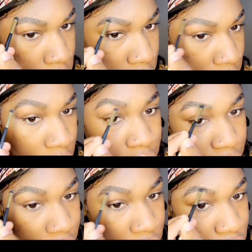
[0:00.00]
I kind of
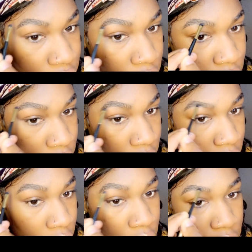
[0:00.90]
finished fill
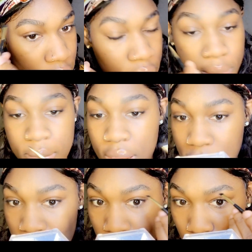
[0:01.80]
them
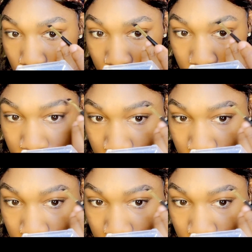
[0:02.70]
in on